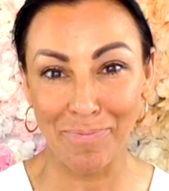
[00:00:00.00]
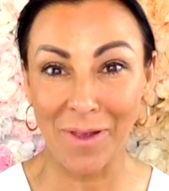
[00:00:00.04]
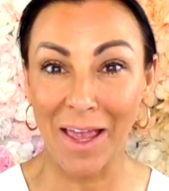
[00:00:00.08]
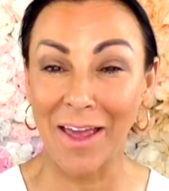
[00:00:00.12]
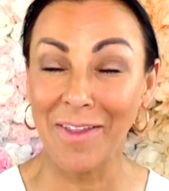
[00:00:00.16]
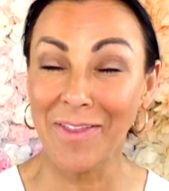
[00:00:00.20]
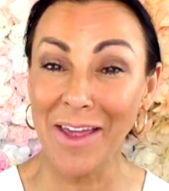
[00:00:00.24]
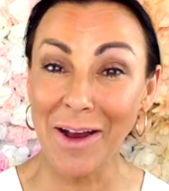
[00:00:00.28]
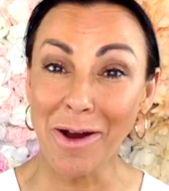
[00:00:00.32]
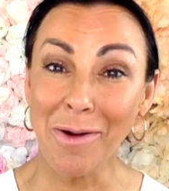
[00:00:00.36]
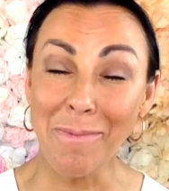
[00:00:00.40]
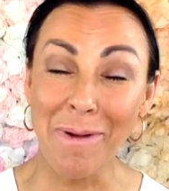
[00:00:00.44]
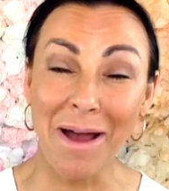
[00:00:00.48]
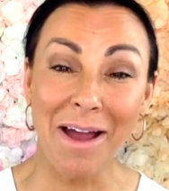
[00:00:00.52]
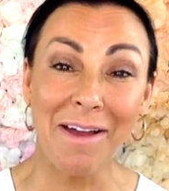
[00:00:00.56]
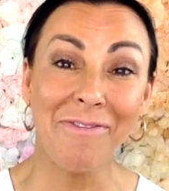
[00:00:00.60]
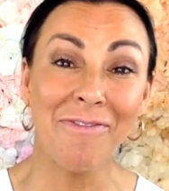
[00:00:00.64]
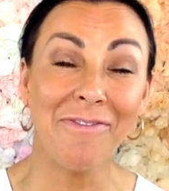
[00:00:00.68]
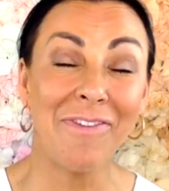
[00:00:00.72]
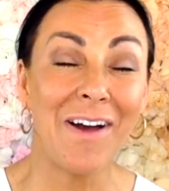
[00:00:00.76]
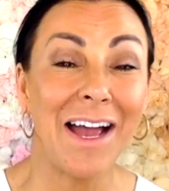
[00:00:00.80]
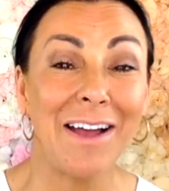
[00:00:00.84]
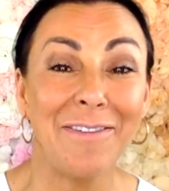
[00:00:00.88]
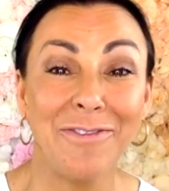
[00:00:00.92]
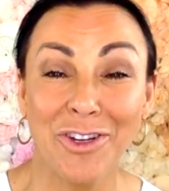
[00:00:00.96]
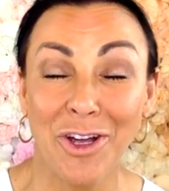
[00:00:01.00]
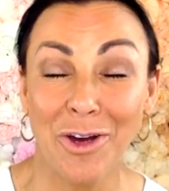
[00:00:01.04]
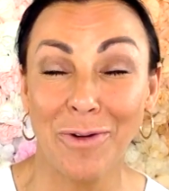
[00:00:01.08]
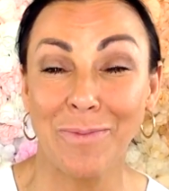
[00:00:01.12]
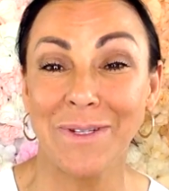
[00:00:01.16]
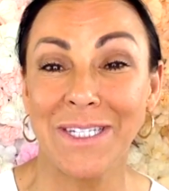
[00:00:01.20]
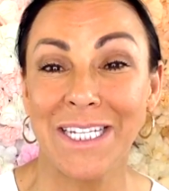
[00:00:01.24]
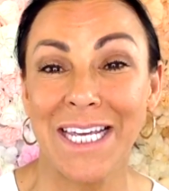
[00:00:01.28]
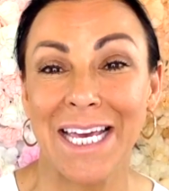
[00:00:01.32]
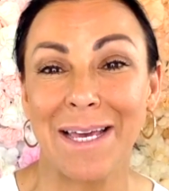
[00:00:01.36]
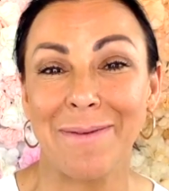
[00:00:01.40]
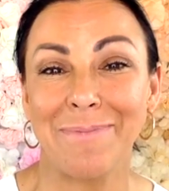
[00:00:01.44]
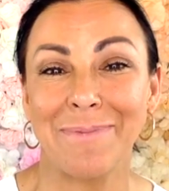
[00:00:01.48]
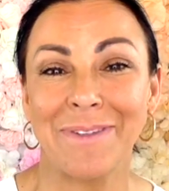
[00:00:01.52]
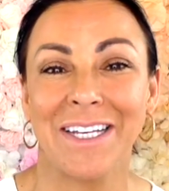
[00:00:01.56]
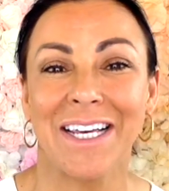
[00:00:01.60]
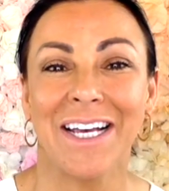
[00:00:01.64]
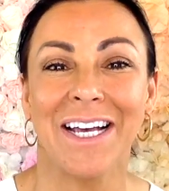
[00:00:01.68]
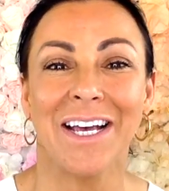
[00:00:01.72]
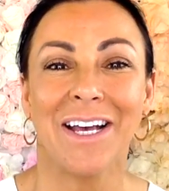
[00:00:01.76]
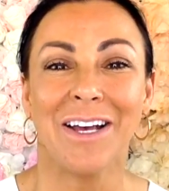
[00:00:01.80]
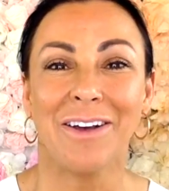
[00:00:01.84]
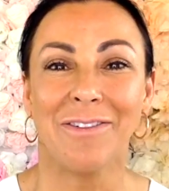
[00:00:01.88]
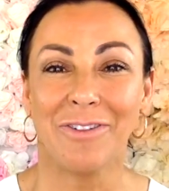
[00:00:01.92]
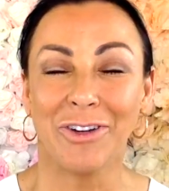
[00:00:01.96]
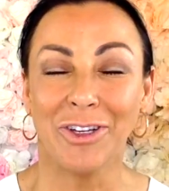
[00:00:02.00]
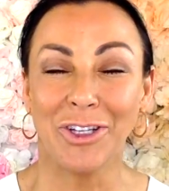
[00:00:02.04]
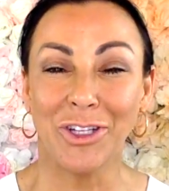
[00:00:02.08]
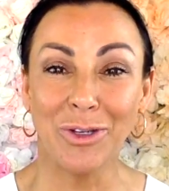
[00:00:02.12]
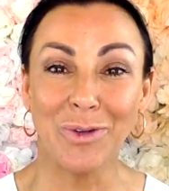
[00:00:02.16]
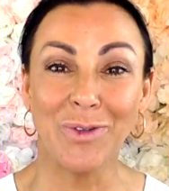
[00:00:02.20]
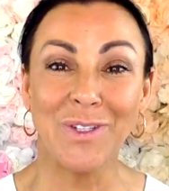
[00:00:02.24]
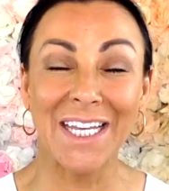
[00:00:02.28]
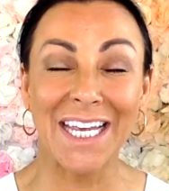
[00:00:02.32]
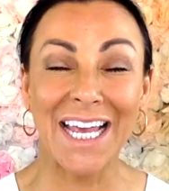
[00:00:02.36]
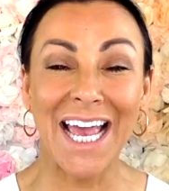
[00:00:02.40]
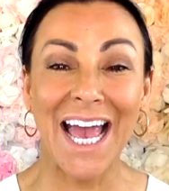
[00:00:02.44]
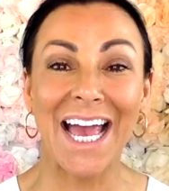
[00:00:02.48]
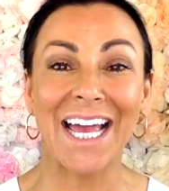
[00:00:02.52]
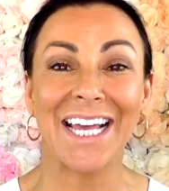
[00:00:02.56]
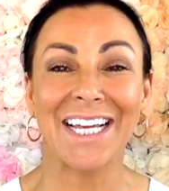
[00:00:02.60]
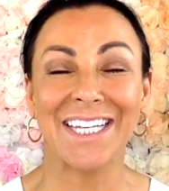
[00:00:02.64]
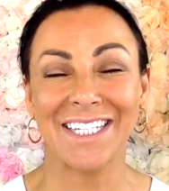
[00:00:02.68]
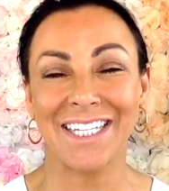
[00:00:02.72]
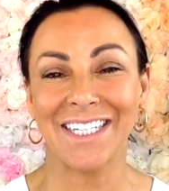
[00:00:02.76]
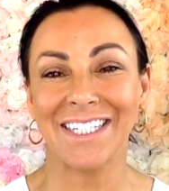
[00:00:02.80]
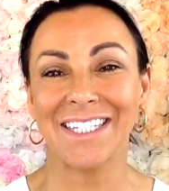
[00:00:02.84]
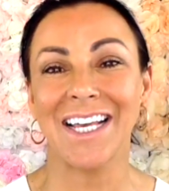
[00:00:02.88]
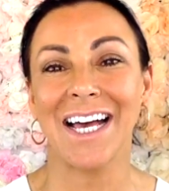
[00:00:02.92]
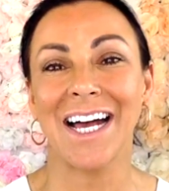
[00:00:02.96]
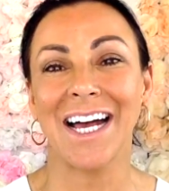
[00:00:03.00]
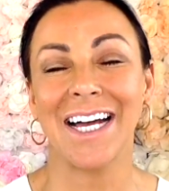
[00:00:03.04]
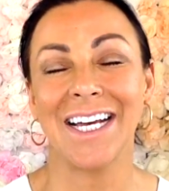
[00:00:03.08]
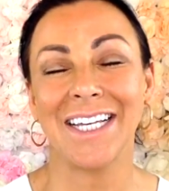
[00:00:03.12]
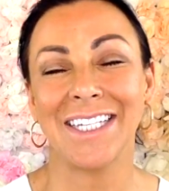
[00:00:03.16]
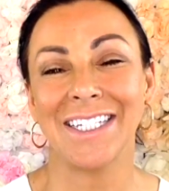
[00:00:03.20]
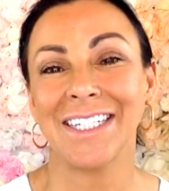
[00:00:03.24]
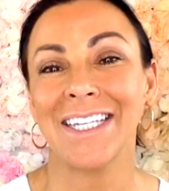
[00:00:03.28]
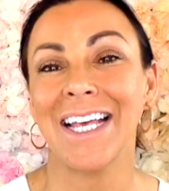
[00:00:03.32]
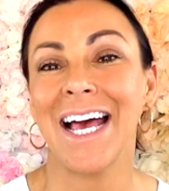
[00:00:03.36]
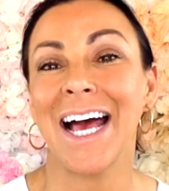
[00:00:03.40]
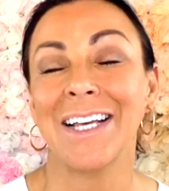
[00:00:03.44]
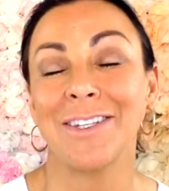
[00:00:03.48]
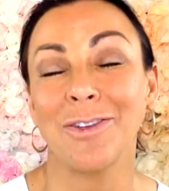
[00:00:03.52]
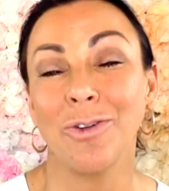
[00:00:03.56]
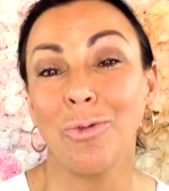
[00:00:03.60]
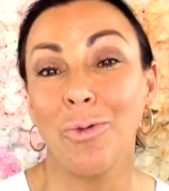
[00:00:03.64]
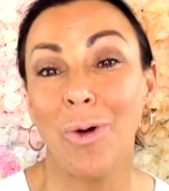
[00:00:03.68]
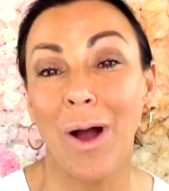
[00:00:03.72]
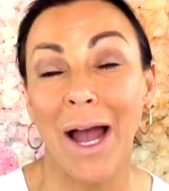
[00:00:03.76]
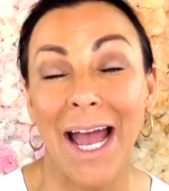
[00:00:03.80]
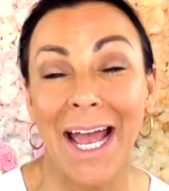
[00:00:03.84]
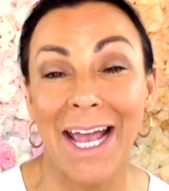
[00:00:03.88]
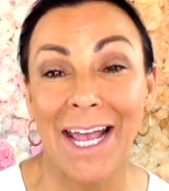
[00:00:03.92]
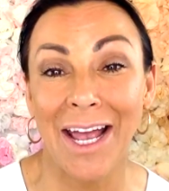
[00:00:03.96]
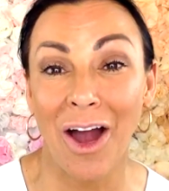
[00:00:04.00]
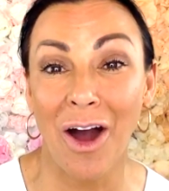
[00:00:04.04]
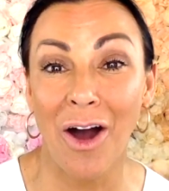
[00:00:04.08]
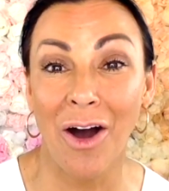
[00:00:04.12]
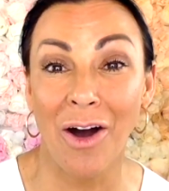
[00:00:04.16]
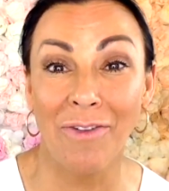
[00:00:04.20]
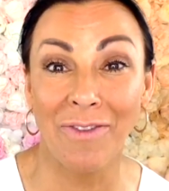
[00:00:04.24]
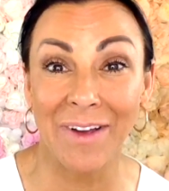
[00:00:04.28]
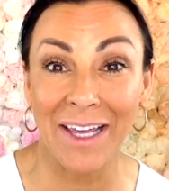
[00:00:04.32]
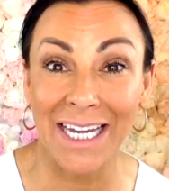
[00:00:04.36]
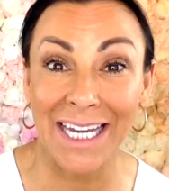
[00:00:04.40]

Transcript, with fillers: And there are my five top tips for using exercise as a way of